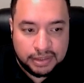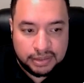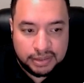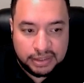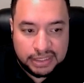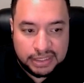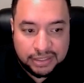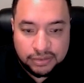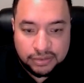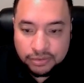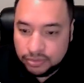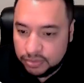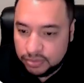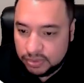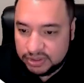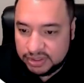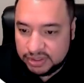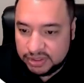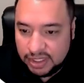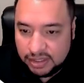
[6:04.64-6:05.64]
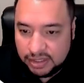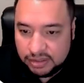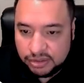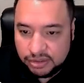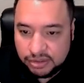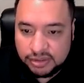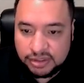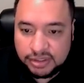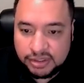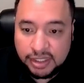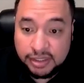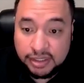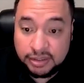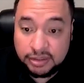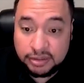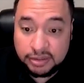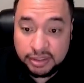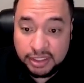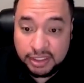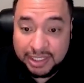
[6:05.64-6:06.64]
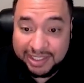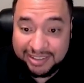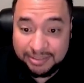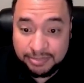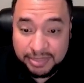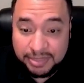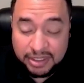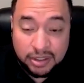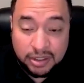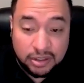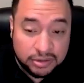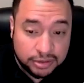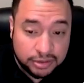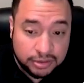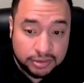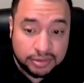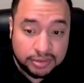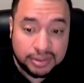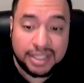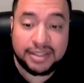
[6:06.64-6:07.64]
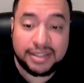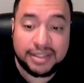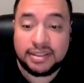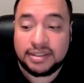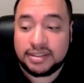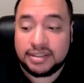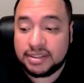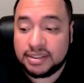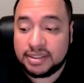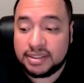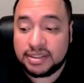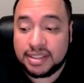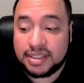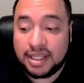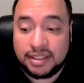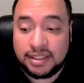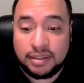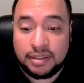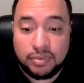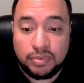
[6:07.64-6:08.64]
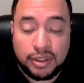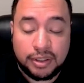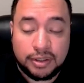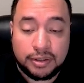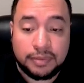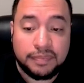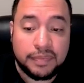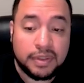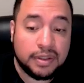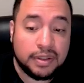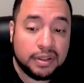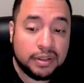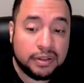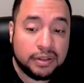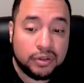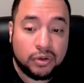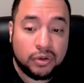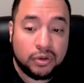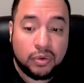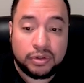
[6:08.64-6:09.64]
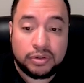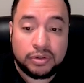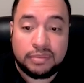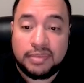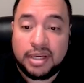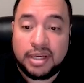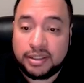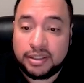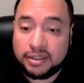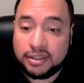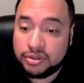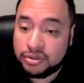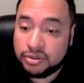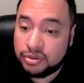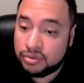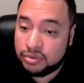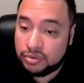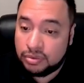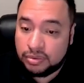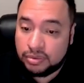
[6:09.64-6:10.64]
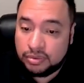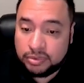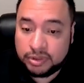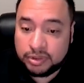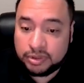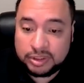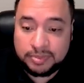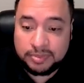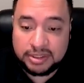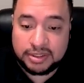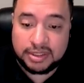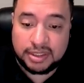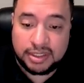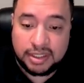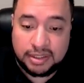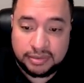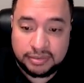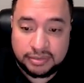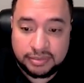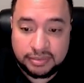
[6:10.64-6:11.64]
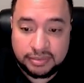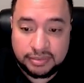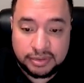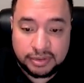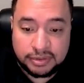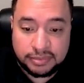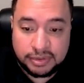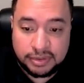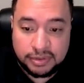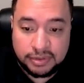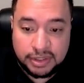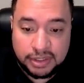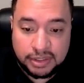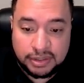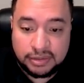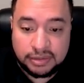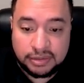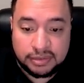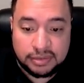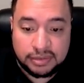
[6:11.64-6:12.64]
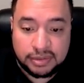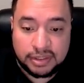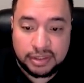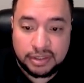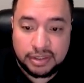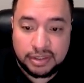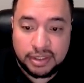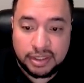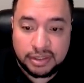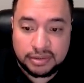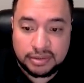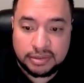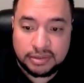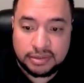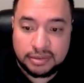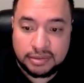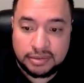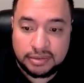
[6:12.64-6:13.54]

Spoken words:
Now Google is going to ask you to sign into the admin console, and this is exactly where you're going to manage your Google Workspace account. So we'll go ahead and hit next.